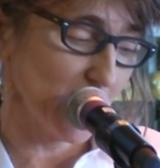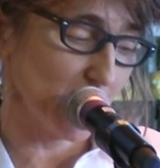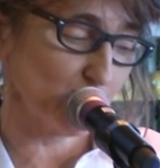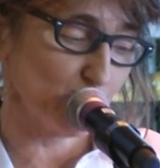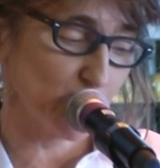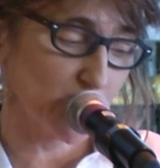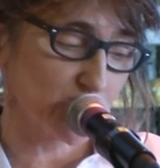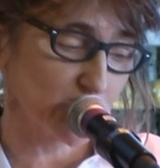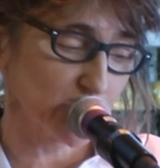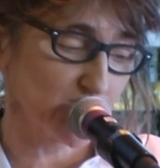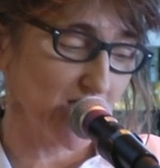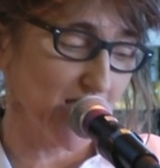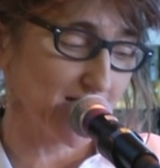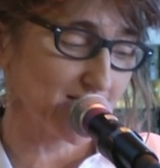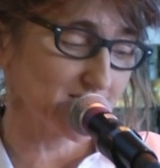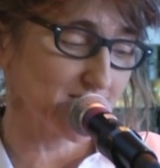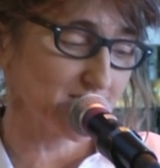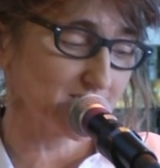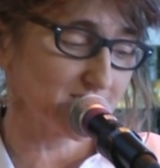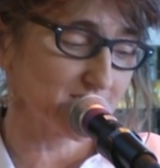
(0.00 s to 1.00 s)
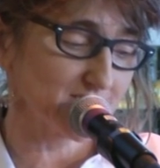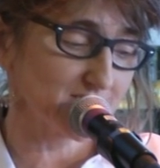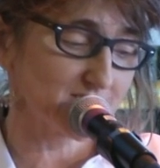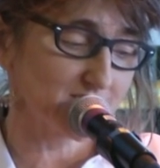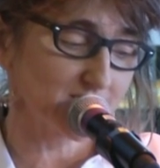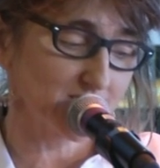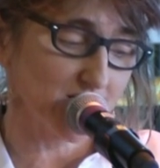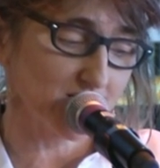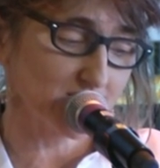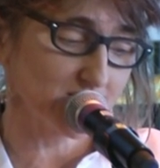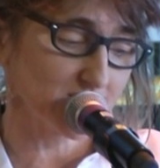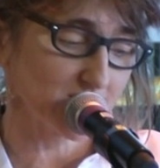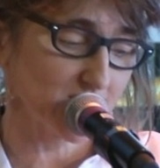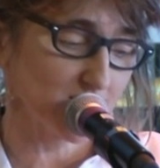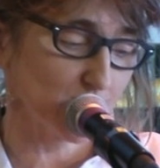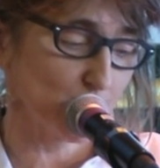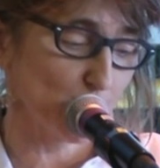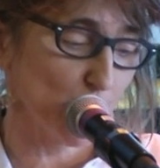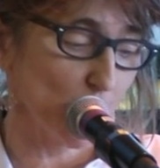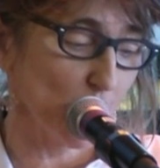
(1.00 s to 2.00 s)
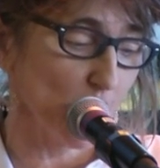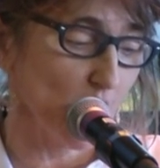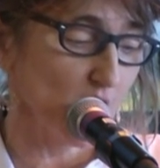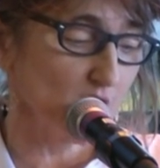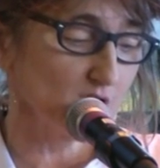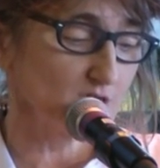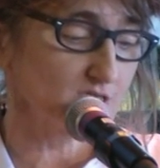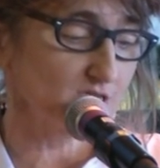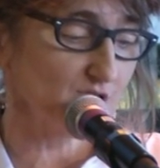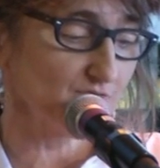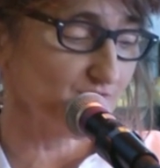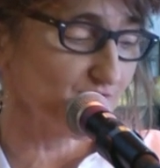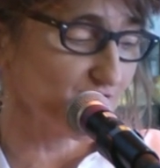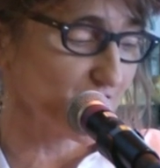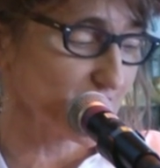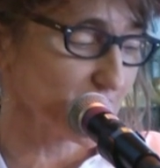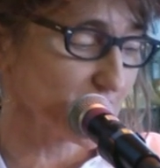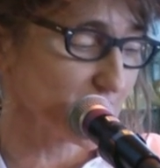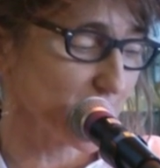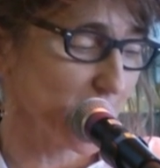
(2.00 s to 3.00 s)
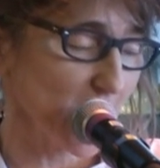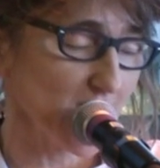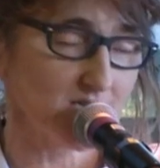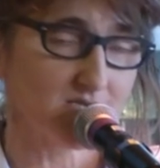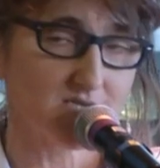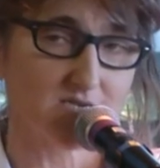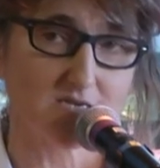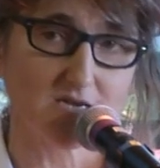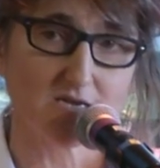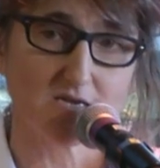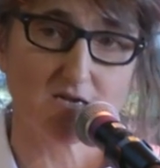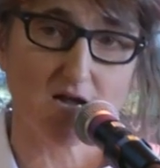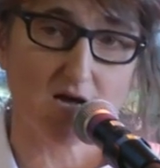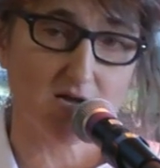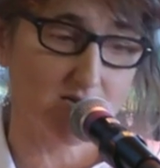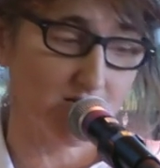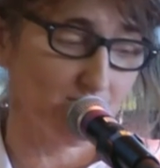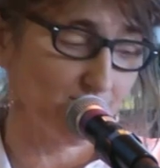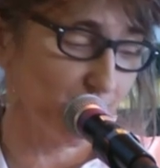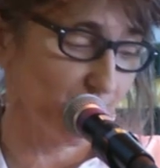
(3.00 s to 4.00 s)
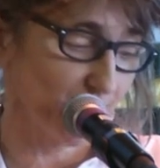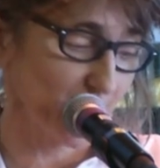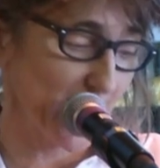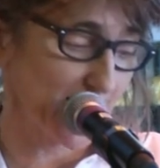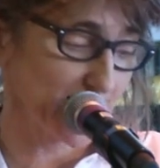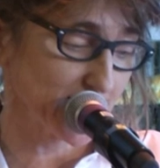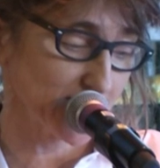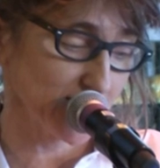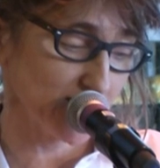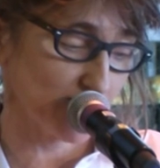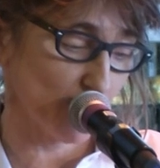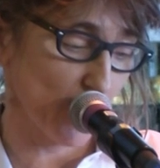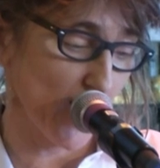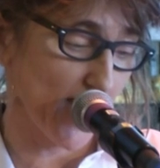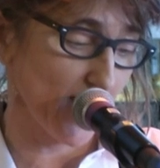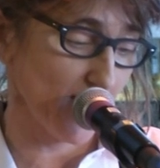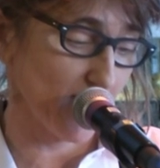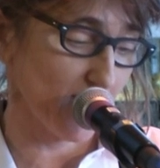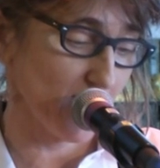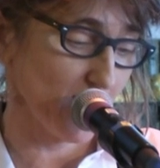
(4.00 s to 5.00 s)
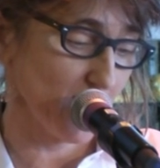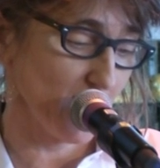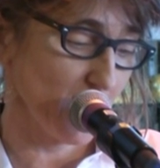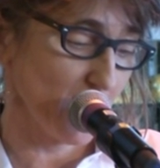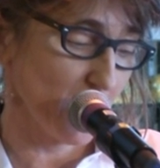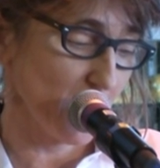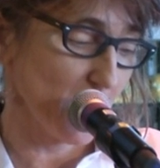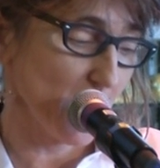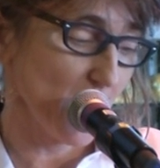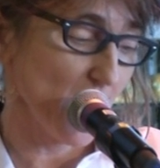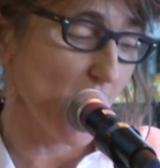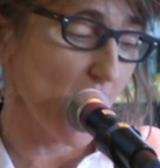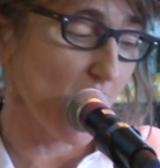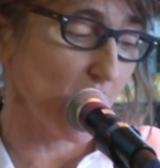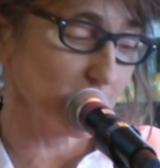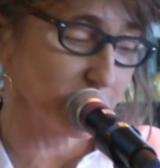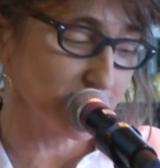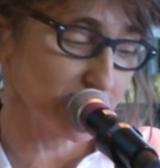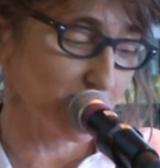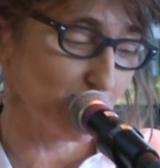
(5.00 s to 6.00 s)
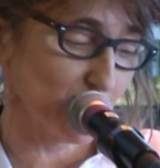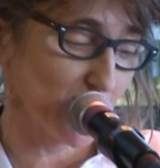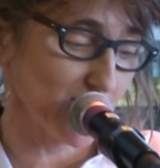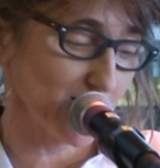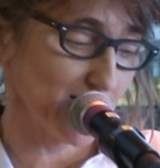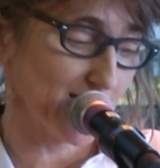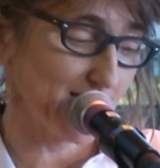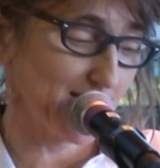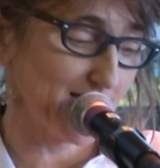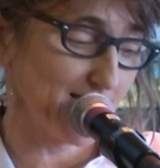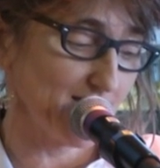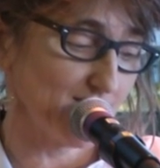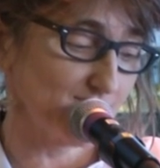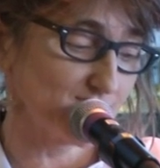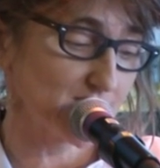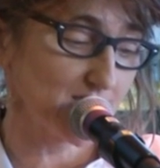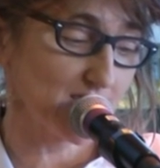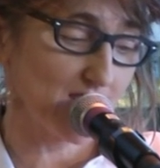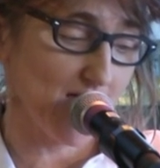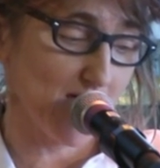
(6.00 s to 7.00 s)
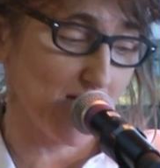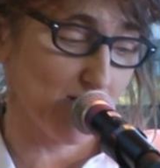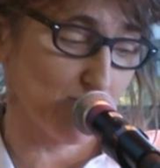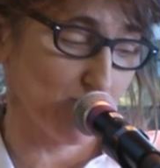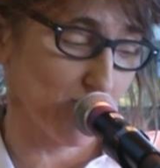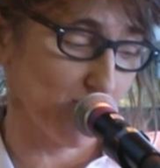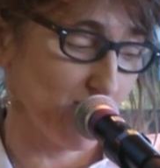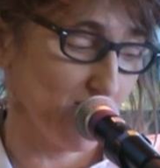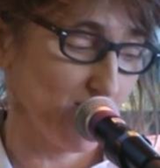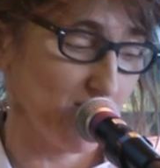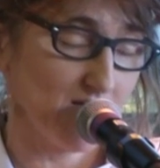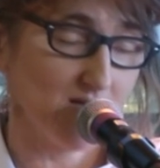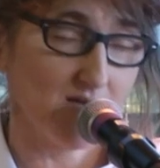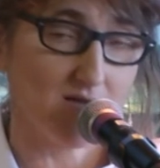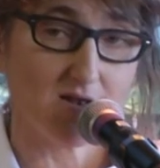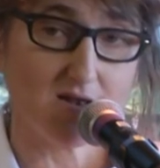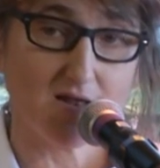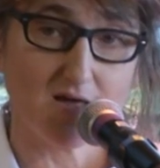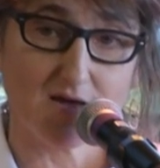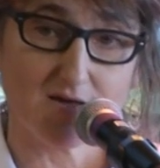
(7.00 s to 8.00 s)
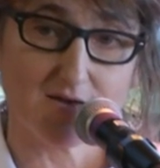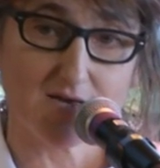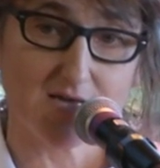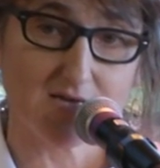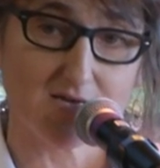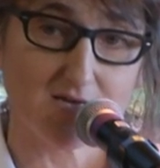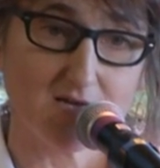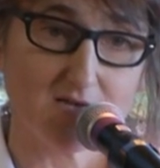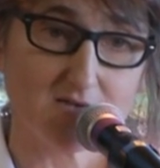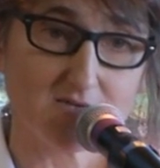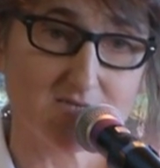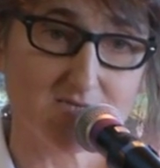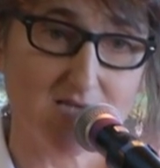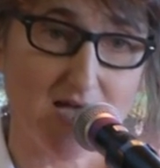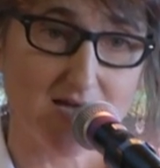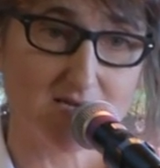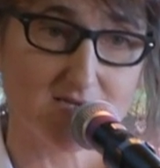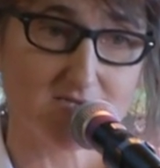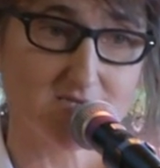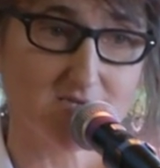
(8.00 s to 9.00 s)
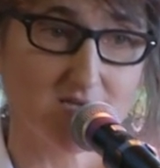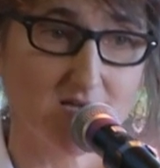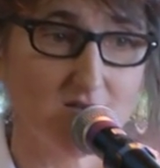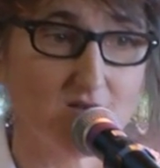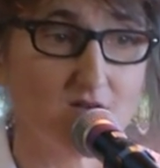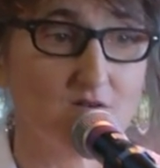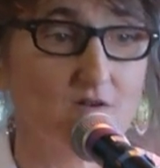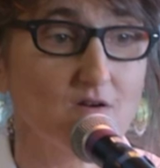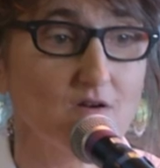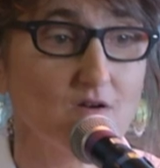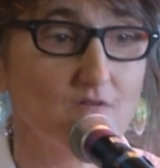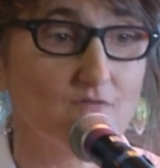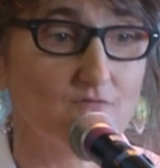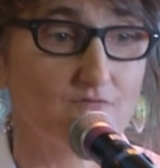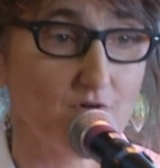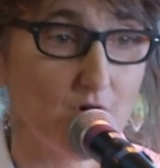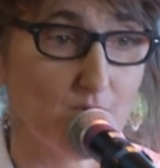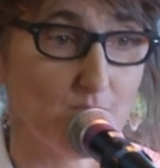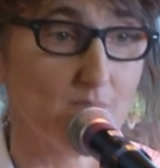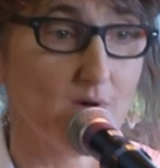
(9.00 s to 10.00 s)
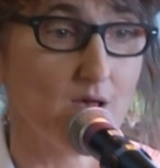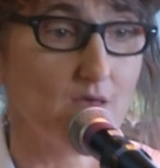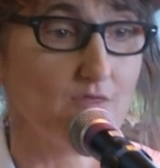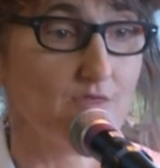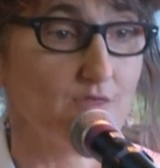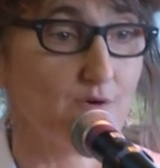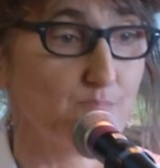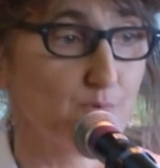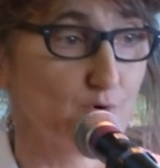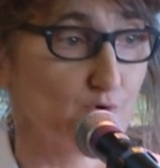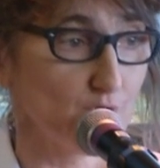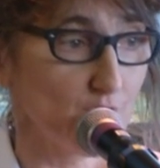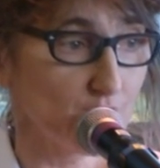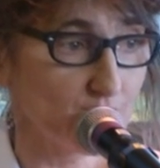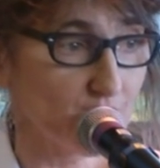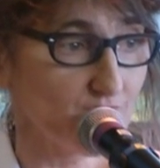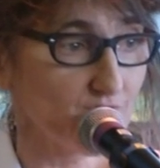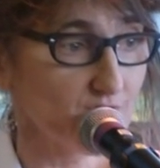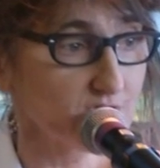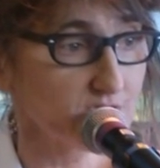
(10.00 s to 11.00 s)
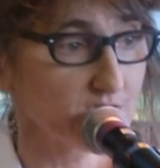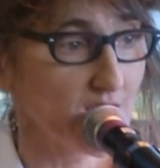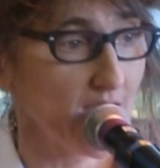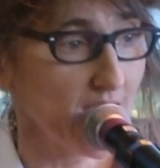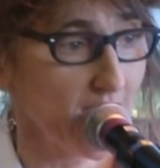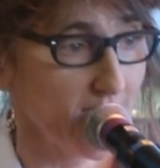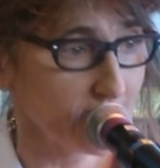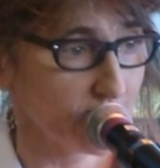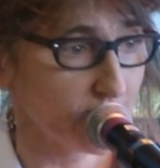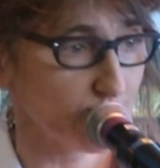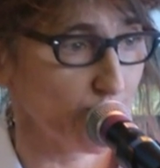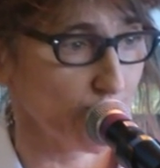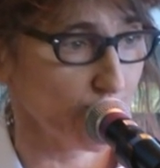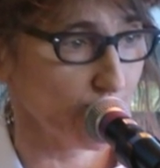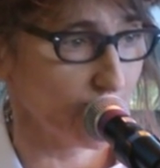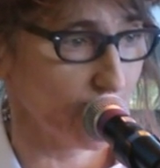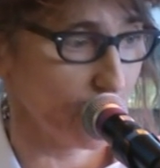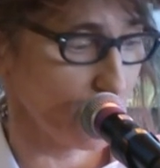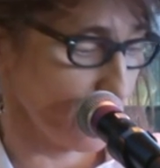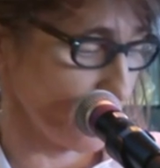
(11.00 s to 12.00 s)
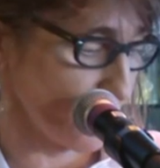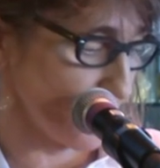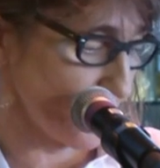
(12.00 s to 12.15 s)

in which sex is discussed in a more sophisticated and uninflicted way, ultimately leaves them learning sex from the pornographer's handbook.